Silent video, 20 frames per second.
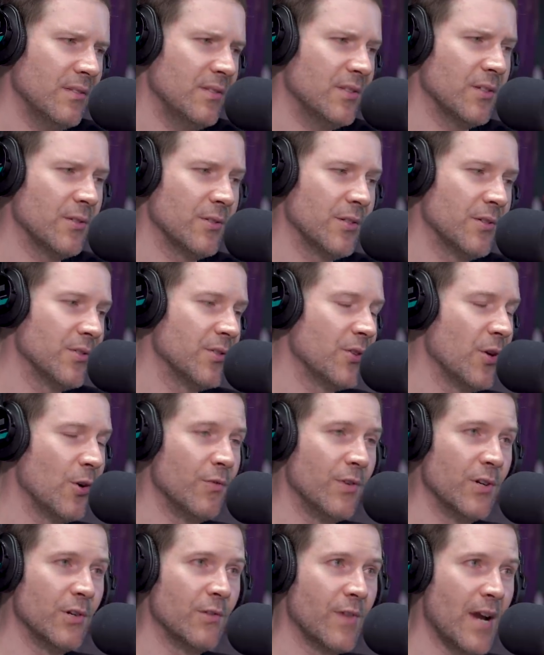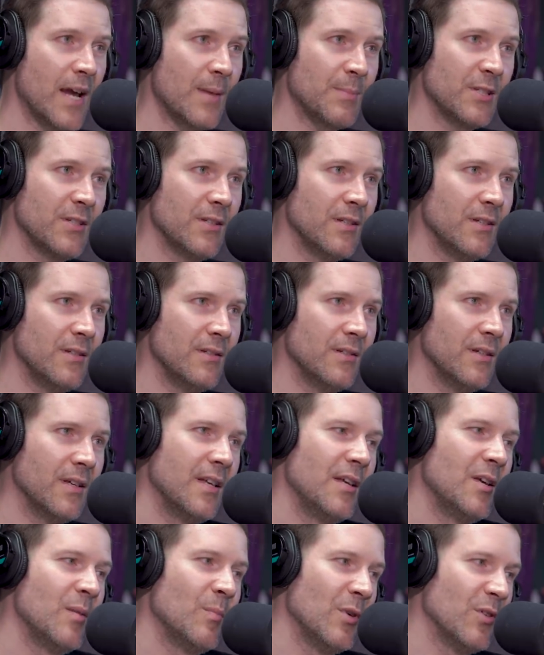So there was no real rap scene.
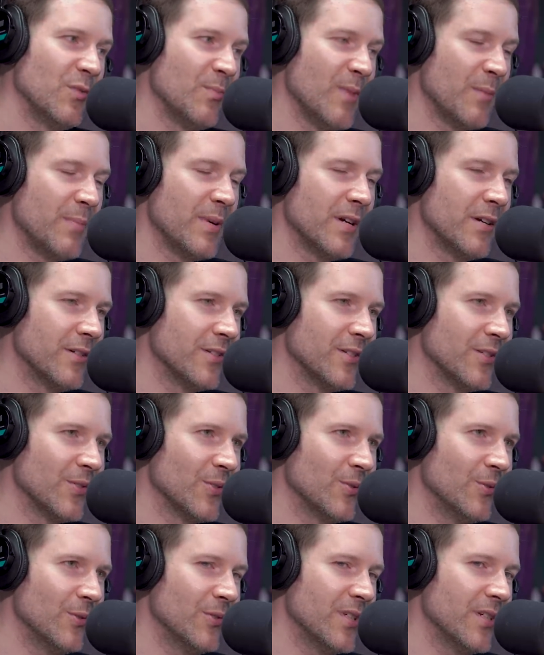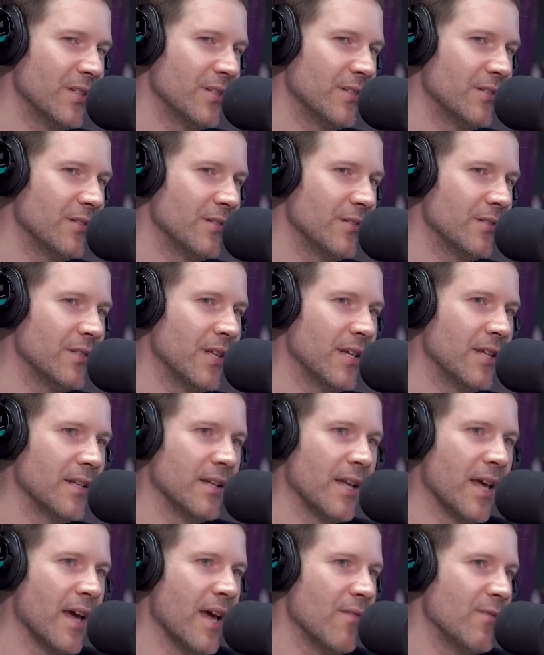Both my parents are school teachers. They
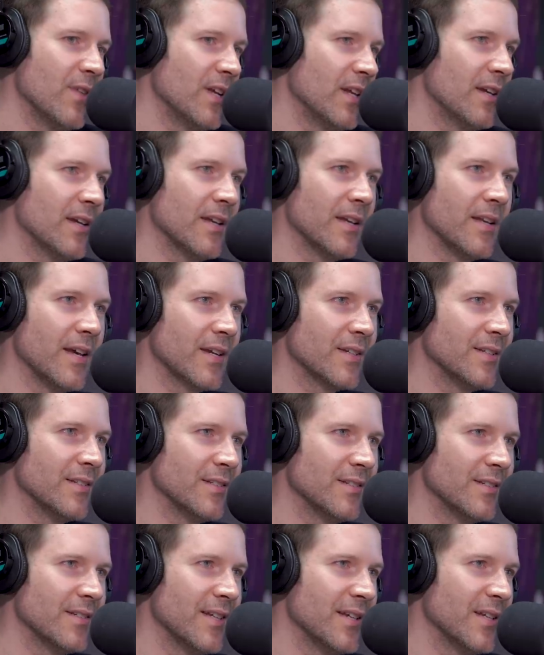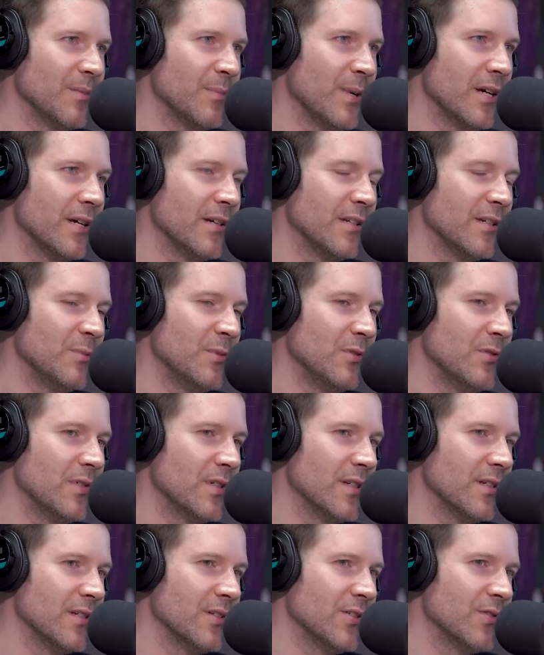didn't have any connections to anybody in the
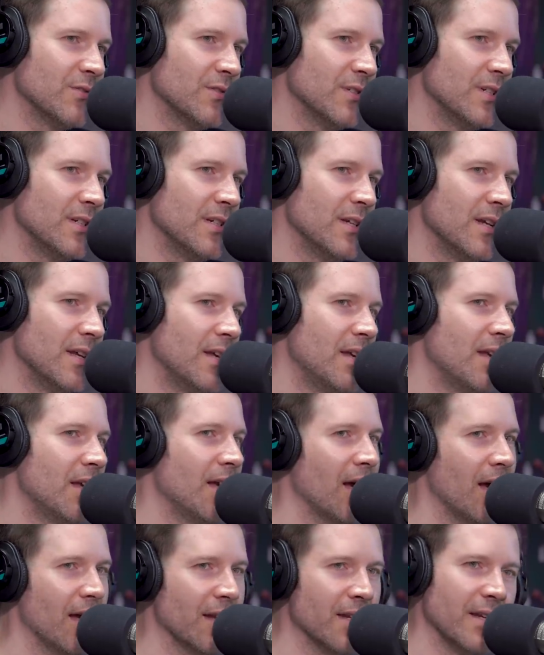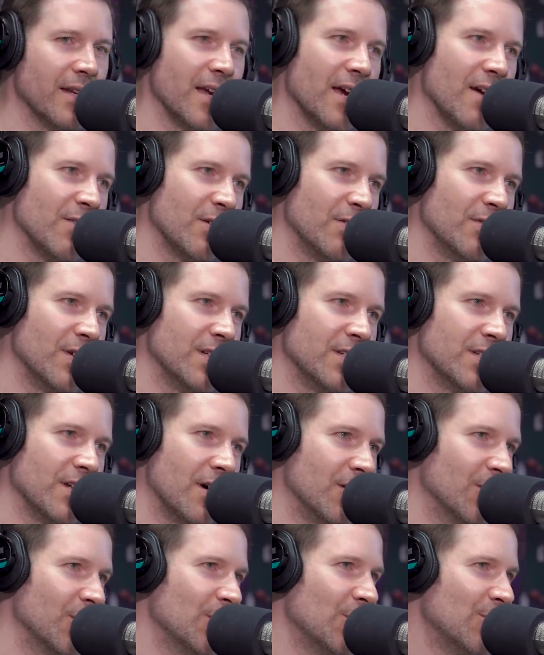music industry. I didn't have a rich
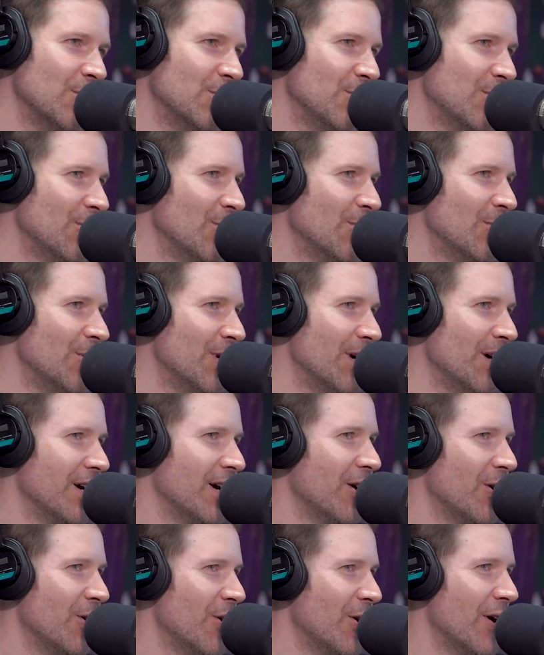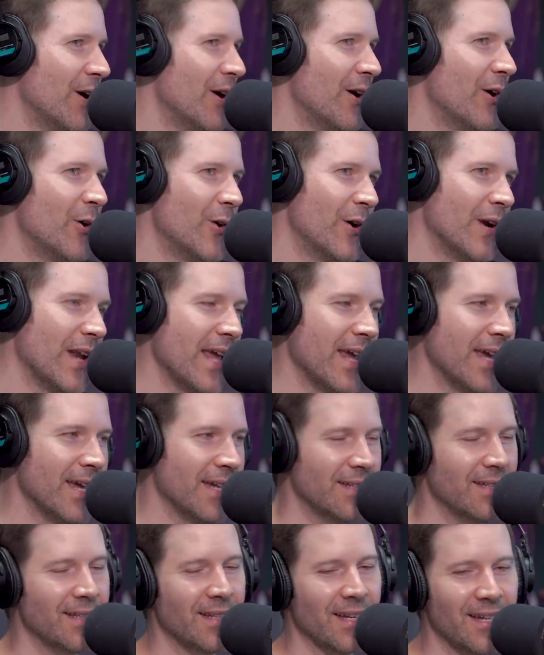uncle or right, right. Or, or an
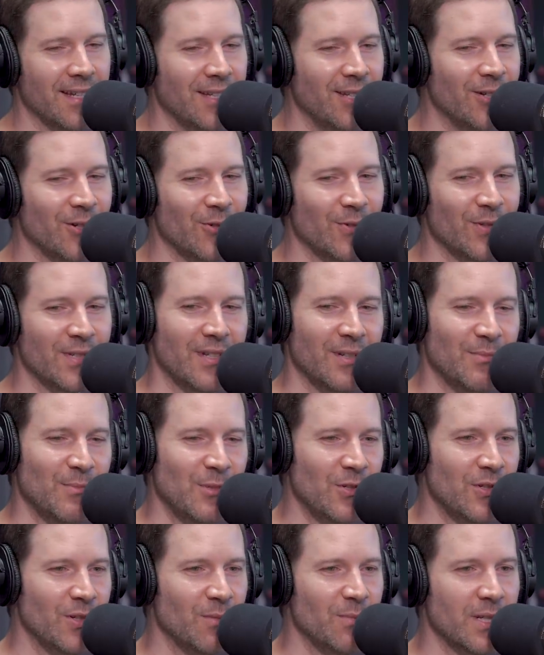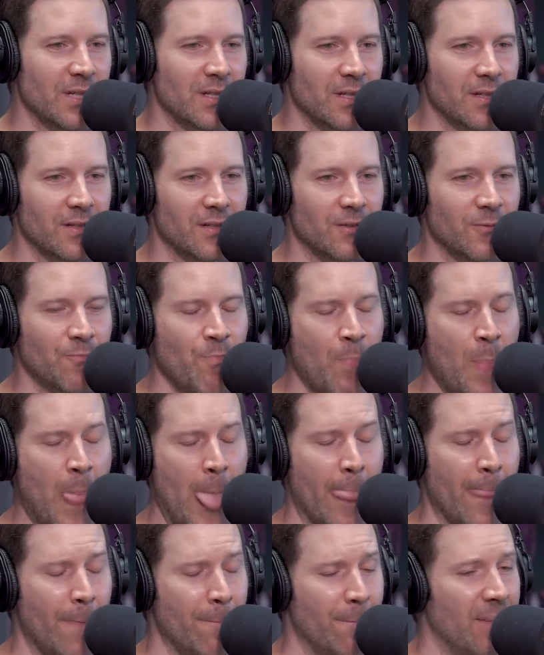aunt that, you know, was in the music business
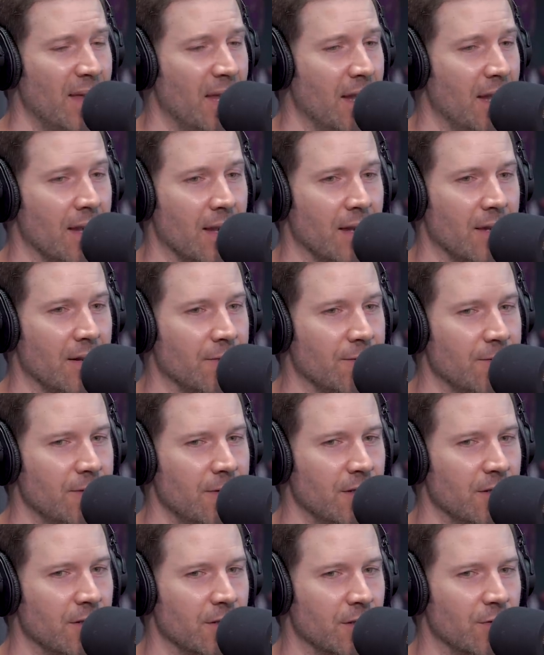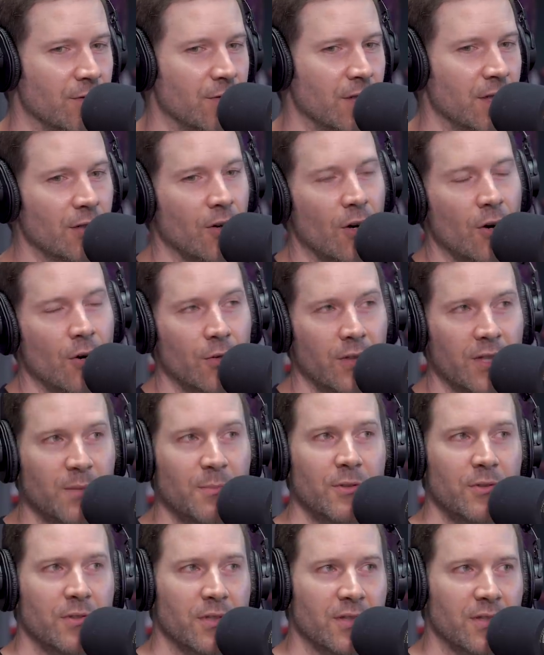and you know the real only
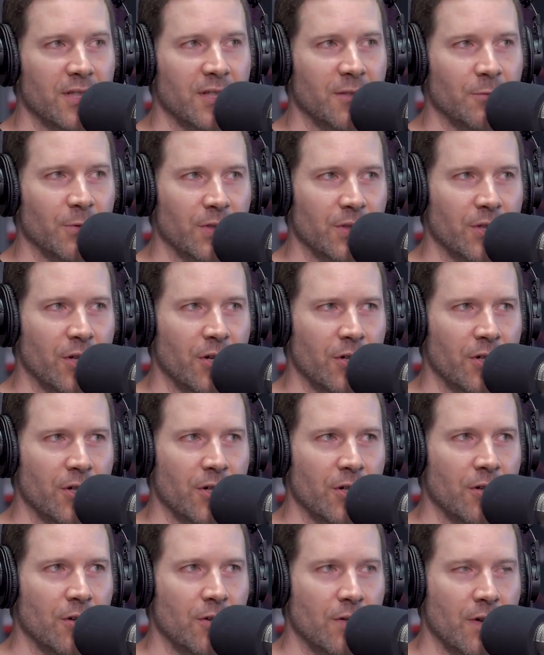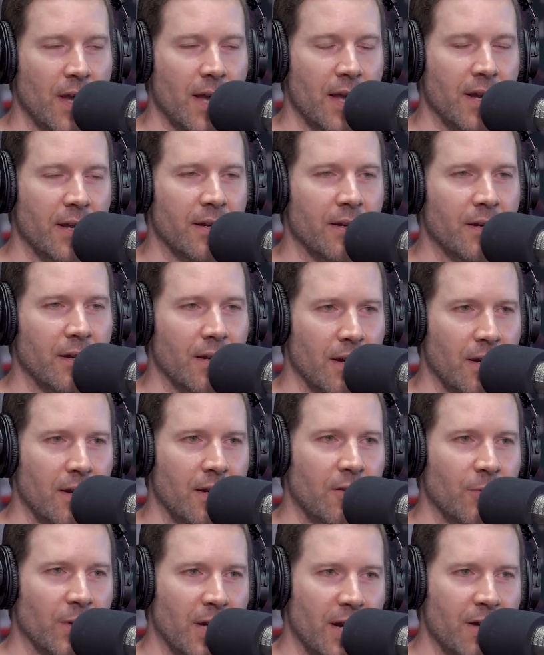music scene was go-go and then
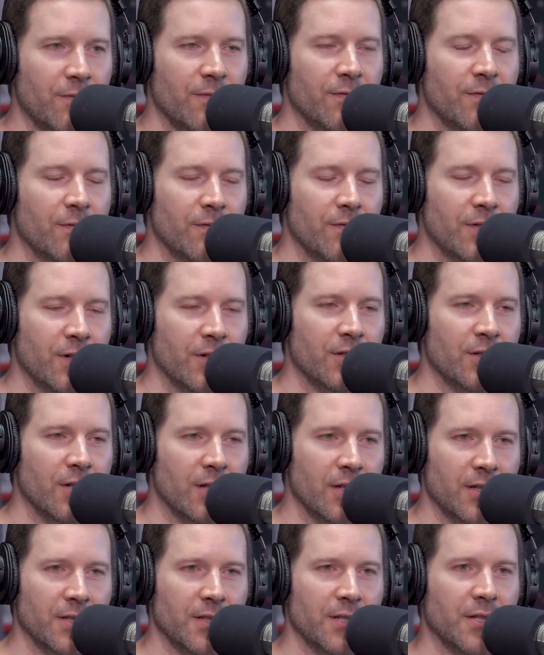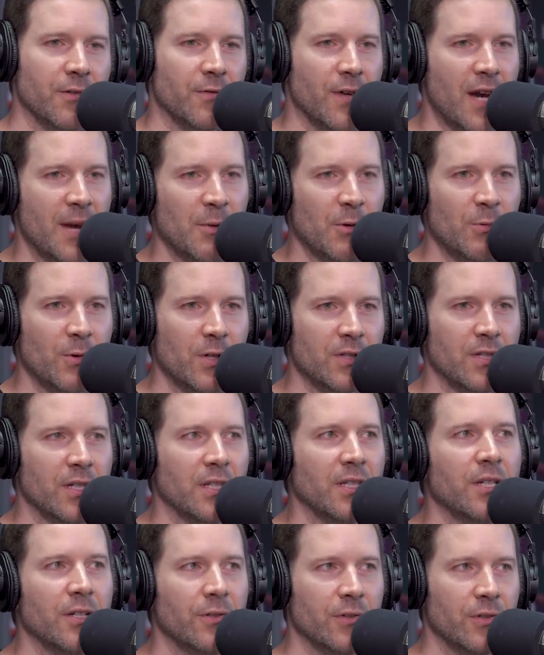when i first started listening to rap it wasn't
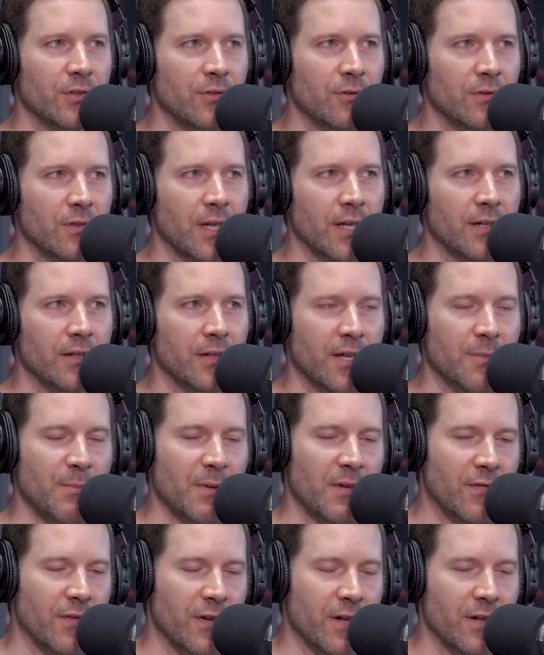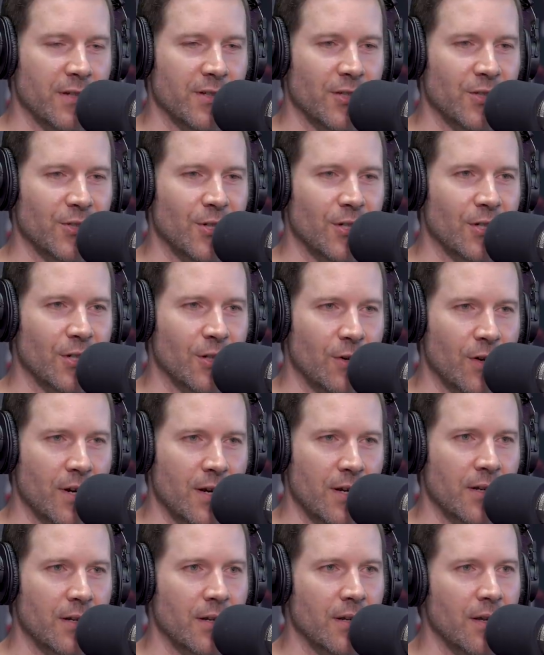a year or two later that my friend sean
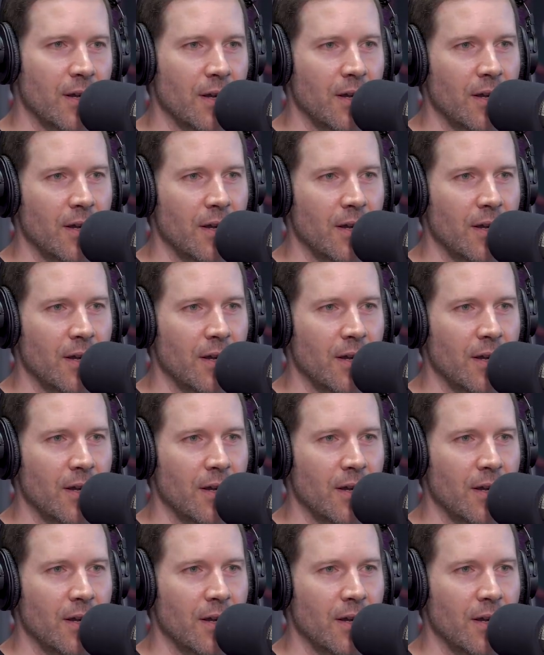craig